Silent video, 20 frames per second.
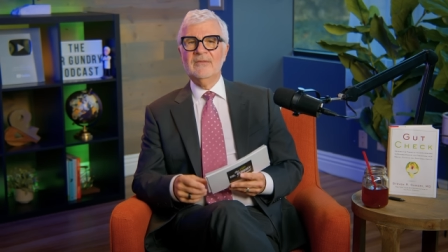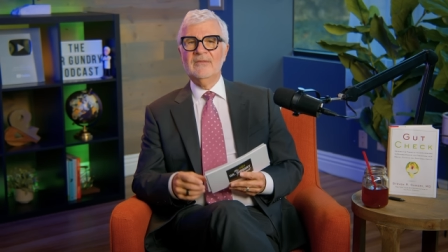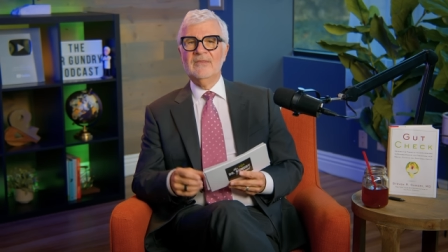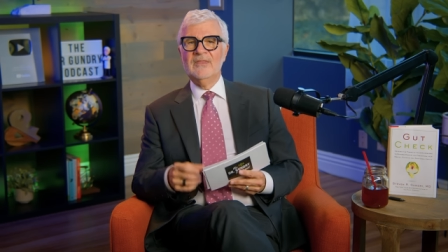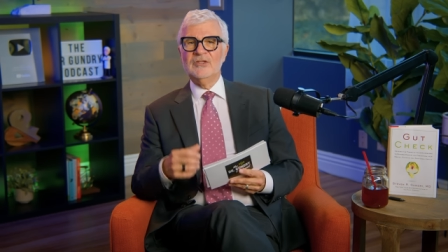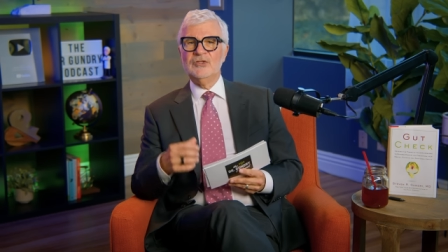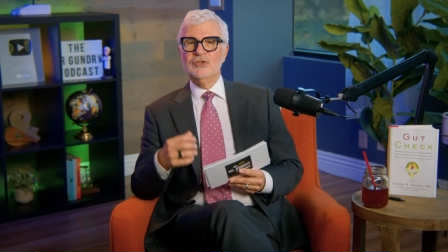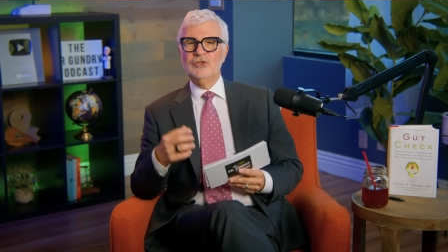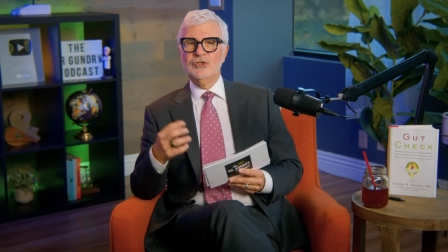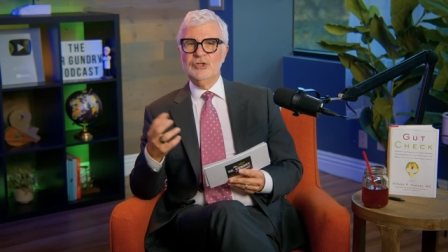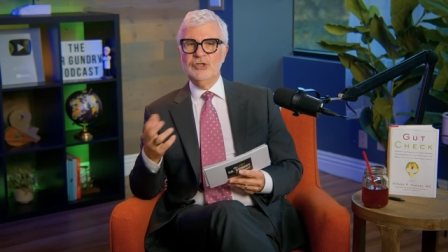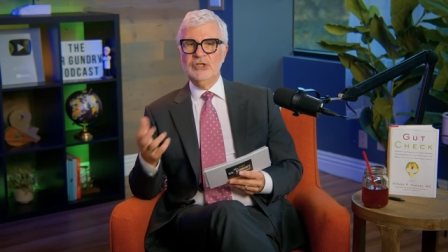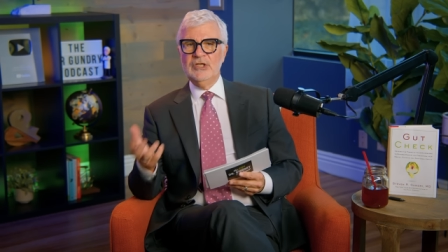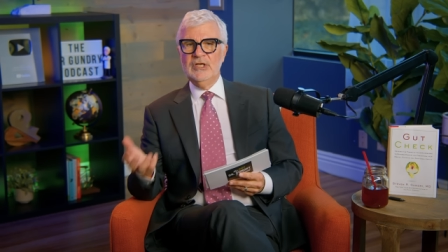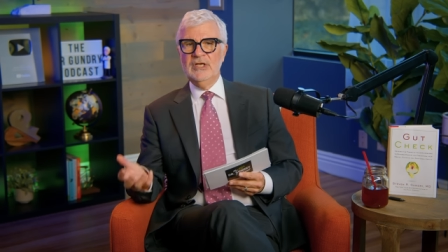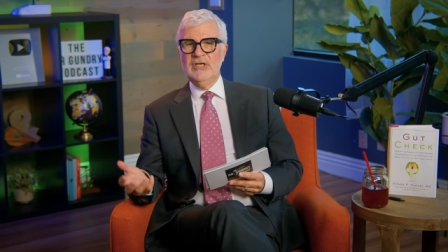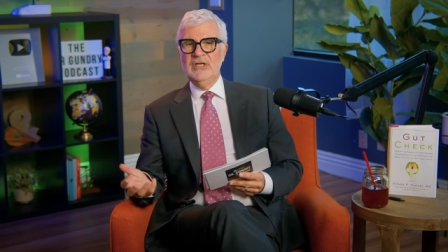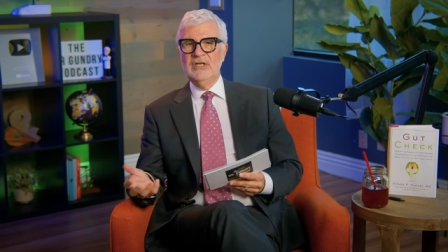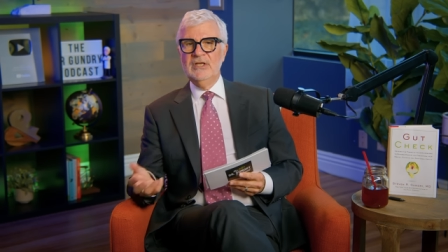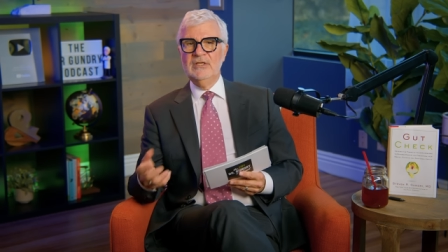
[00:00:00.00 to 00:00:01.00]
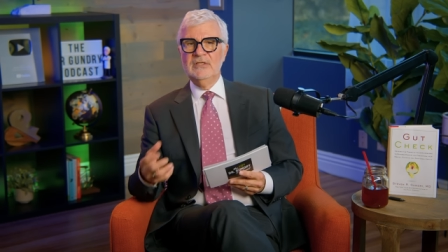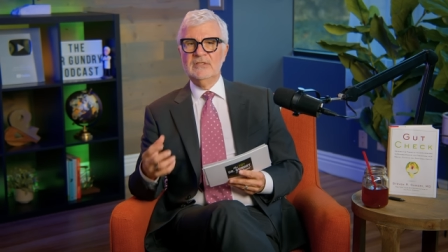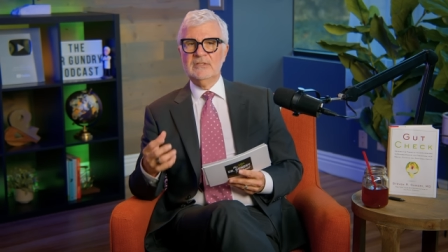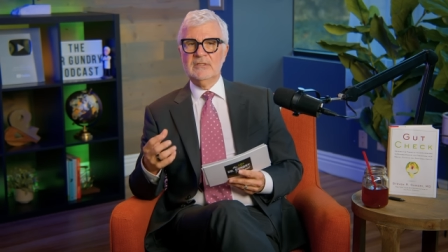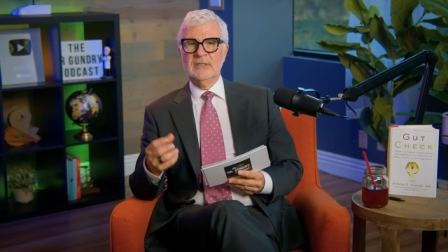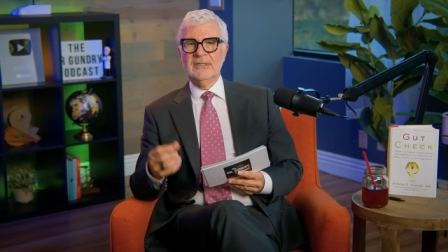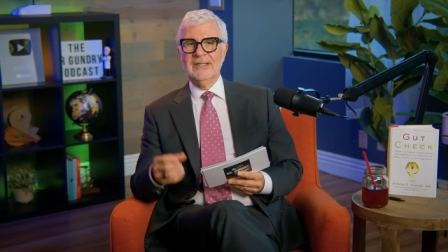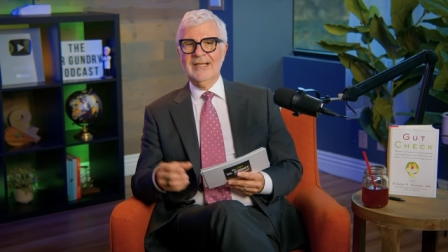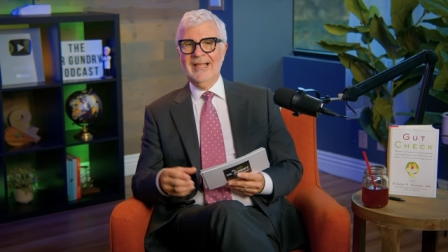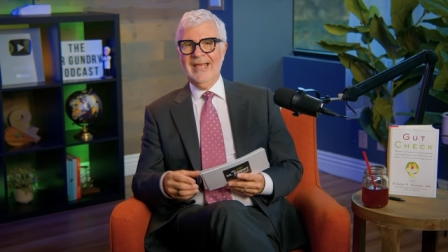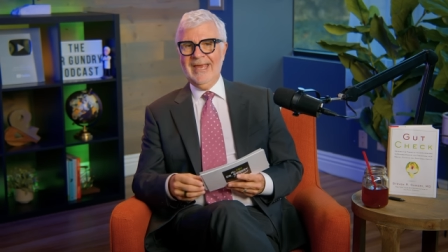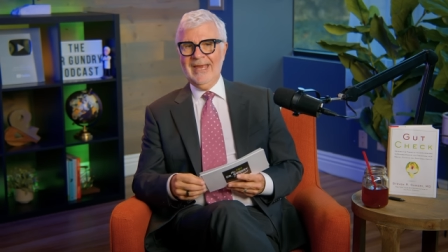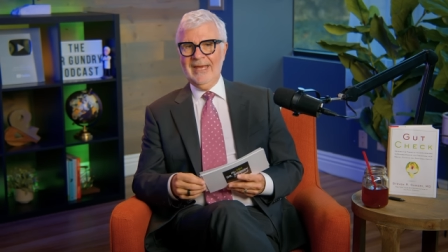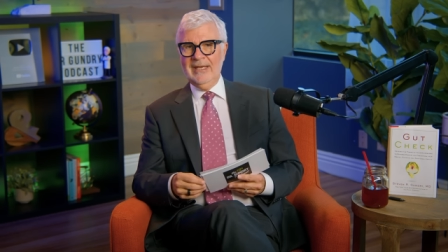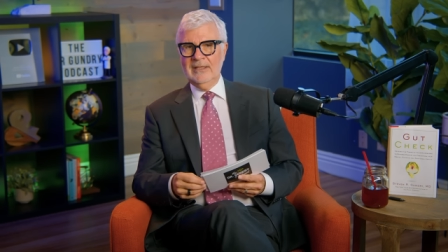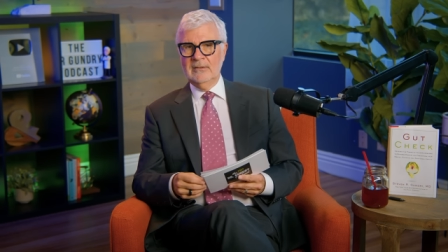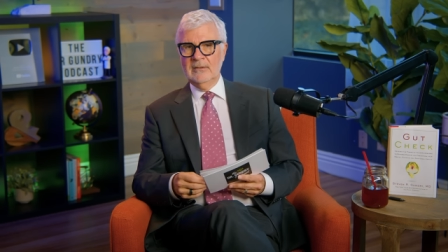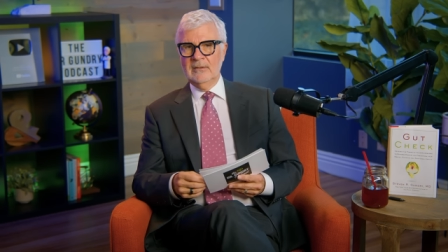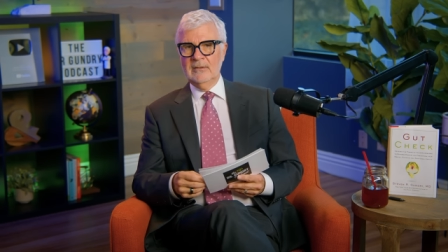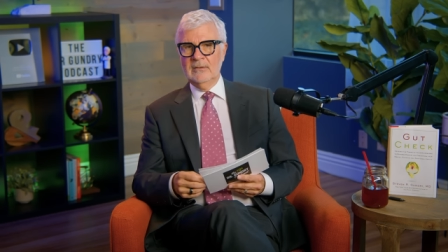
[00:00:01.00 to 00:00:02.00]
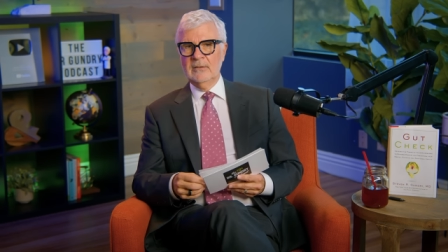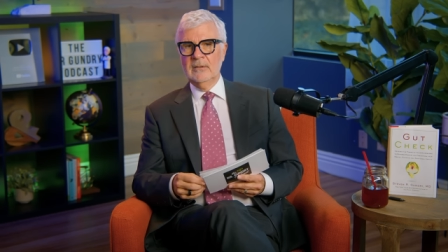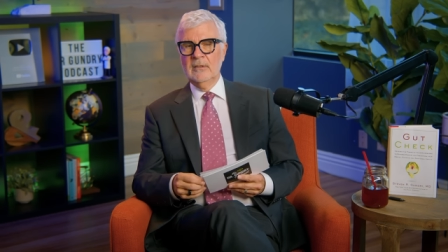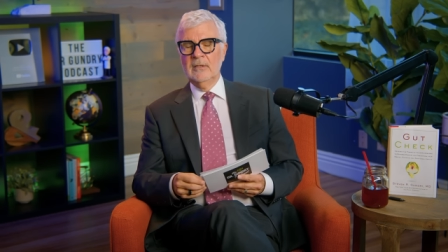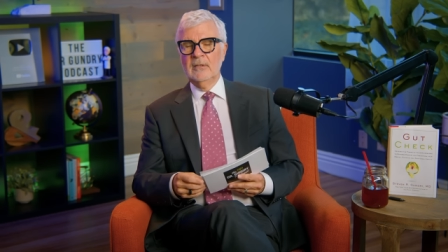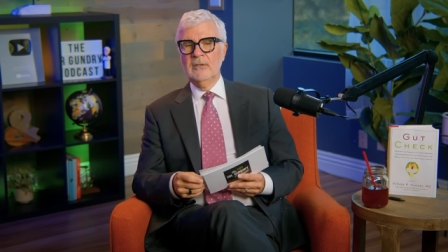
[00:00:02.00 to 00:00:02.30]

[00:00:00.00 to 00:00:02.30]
of the cheese laden